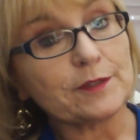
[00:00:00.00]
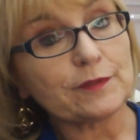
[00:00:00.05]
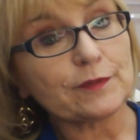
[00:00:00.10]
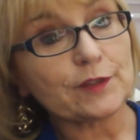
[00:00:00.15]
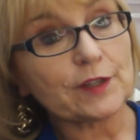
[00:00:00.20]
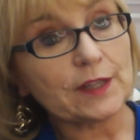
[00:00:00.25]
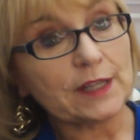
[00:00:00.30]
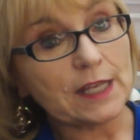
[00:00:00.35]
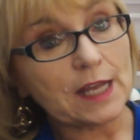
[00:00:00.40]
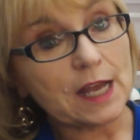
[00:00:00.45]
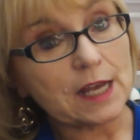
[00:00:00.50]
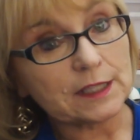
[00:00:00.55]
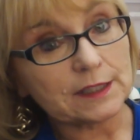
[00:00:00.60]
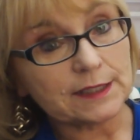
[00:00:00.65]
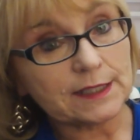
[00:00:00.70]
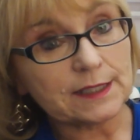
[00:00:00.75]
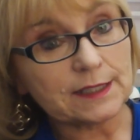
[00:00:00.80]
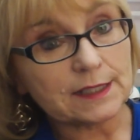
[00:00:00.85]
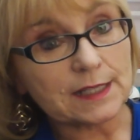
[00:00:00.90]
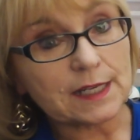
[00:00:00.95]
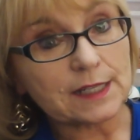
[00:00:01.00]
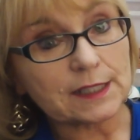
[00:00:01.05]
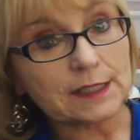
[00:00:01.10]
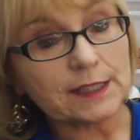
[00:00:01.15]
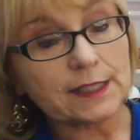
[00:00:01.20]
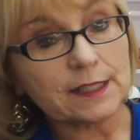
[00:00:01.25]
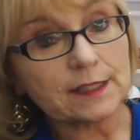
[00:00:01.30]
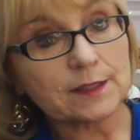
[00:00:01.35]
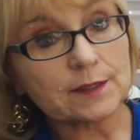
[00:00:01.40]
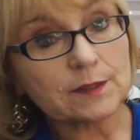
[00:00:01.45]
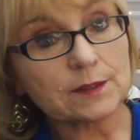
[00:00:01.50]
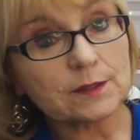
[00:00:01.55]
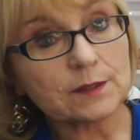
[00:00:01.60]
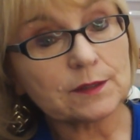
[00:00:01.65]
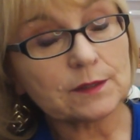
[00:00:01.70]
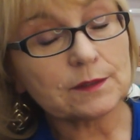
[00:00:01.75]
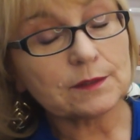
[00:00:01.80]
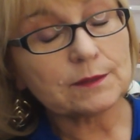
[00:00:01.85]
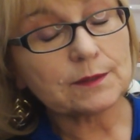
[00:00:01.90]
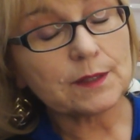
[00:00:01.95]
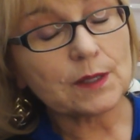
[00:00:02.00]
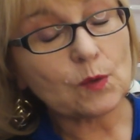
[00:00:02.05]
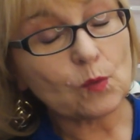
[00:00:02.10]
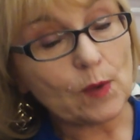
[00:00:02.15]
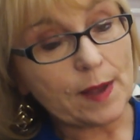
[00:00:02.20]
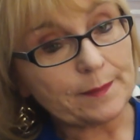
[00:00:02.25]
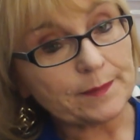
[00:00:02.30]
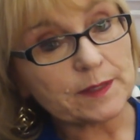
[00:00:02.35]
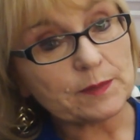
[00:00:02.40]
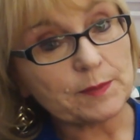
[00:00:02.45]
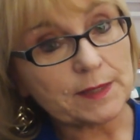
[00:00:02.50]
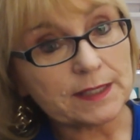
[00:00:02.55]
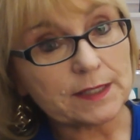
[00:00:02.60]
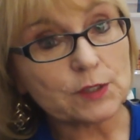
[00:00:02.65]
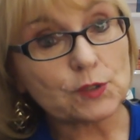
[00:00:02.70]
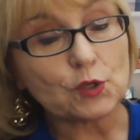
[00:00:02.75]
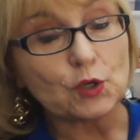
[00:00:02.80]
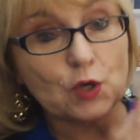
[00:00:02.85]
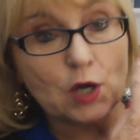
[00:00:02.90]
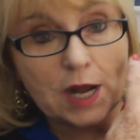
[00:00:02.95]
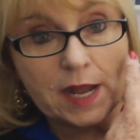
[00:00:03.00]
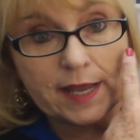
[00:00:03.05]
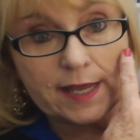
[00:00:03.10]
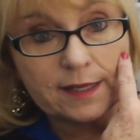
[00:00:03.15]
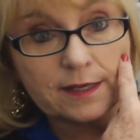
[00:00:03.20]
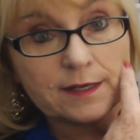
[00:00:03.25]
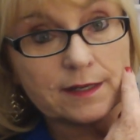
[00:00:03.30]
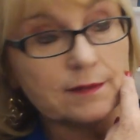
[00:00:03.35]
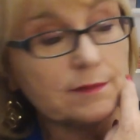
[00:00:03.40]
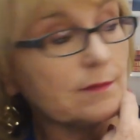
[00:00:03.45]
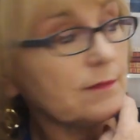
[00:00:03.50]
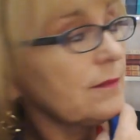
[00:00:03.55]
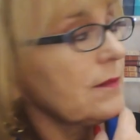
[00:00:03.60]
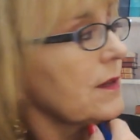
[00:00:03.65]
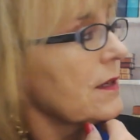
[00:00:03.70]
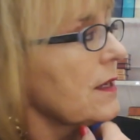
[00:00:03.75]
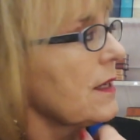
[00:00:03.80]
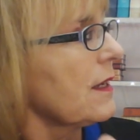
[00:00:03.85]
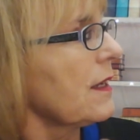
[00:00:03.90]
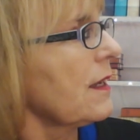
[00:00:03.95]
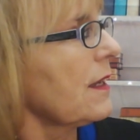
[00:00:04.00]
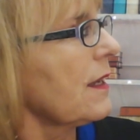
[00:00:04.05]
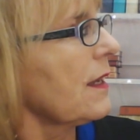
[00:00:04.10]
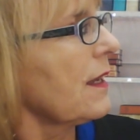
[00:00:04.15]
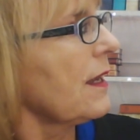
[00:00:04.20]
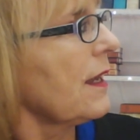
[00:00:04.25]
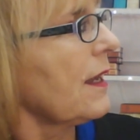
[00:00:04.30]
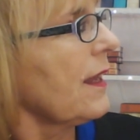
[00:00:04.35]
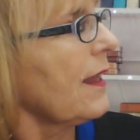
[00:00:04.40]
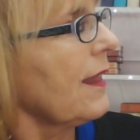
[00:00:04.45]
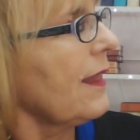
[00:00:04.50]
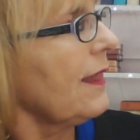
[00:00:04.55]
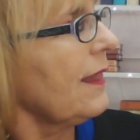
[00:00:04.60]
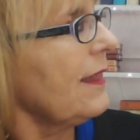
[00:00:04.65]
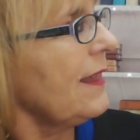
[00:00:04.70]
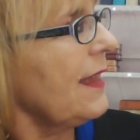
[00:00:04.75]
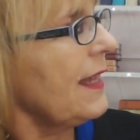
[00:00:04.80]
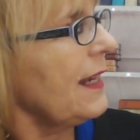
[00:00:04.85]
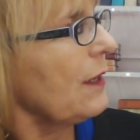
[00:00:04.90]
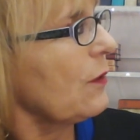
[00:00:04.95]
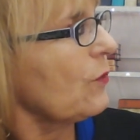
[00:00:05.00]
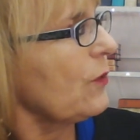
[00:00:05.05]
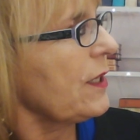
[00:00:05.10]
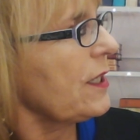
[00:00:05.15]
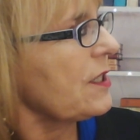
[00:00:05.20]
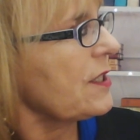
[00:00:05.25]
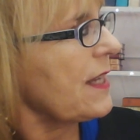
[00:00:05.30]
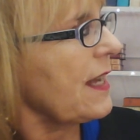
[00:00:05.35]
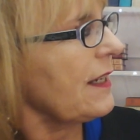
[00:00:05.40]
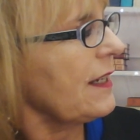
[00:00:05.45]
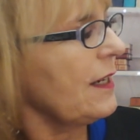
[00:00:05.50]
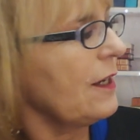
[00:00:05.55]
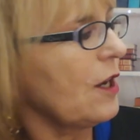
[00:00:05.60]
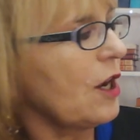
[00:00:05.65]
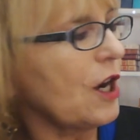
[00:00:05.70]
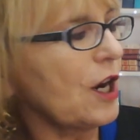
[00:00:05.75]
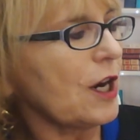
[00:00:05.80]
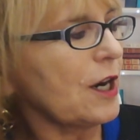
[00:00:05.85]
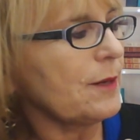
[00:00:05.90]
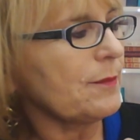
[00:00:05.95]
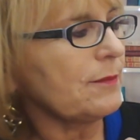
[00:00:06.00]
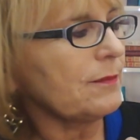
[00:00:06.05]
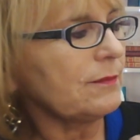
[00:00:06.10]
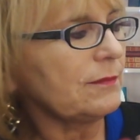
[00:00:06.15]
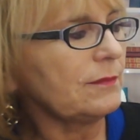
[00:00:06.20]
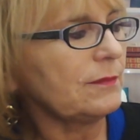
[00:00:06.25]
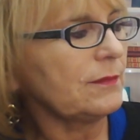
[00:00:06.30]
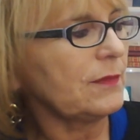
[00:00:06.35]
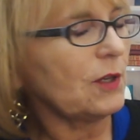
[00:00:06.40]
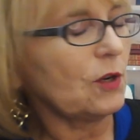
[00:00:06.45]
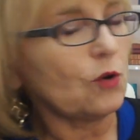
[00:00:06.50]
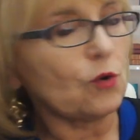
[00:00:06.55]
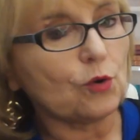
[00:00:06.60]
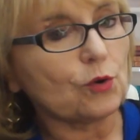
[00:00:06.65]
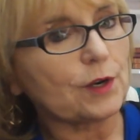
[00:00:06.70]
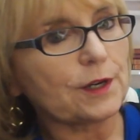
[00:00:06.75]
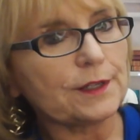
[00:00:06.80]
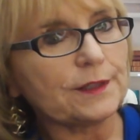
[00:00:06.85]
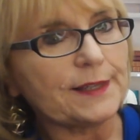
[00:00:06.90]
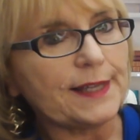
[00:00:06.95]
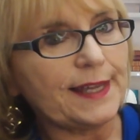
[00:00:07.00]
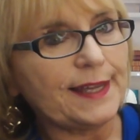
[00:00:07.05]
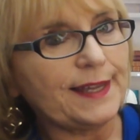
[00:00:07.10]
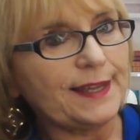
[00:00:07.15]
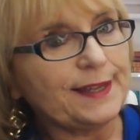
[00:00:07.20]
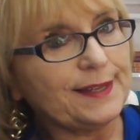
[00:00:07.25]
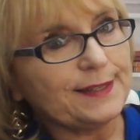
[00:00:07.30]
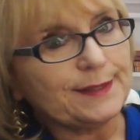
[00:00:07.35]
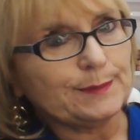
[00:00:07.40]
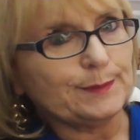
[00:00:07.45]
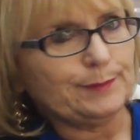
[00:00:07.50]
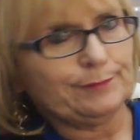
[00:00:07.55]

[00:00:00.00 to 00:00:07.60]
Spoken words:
for the ugly duckling. Wept means cried. Then it reached out an arm or a leg.